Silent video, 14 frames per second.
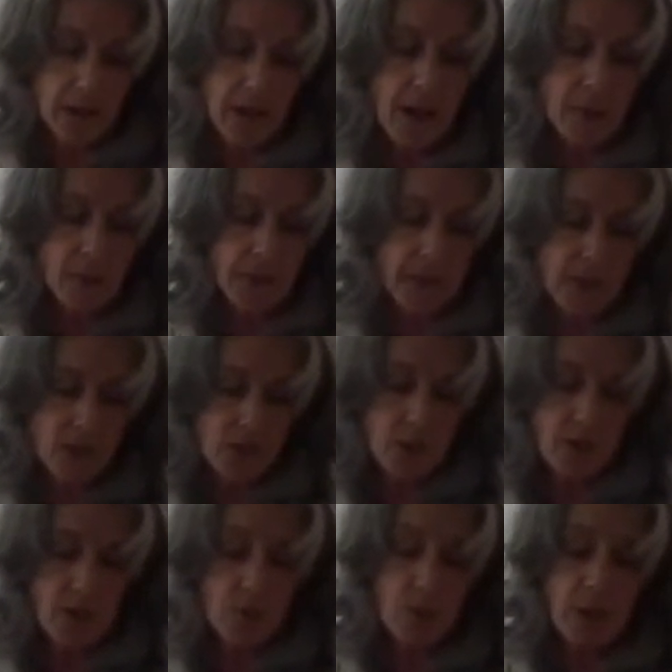a compilation
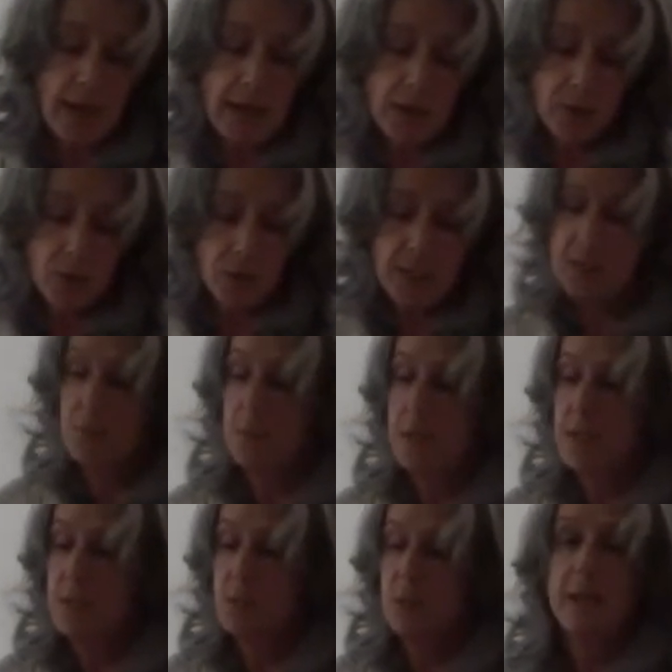of reliable
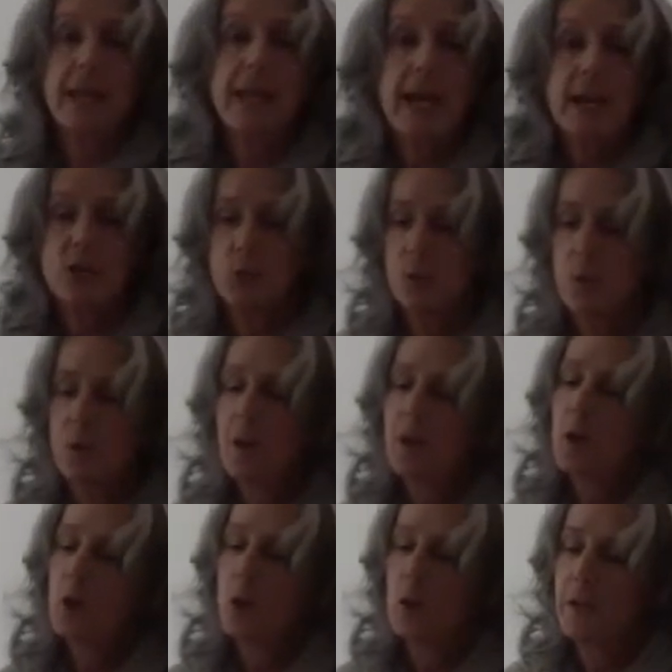recipes with a casual
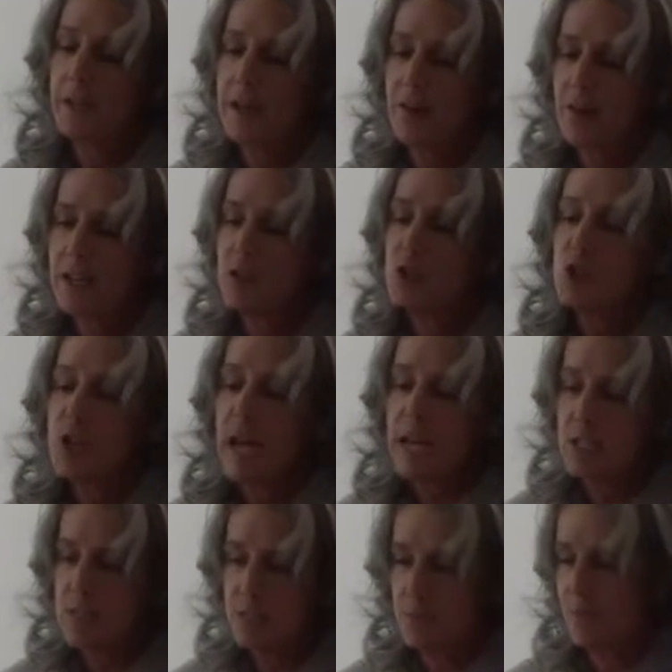culinary chat.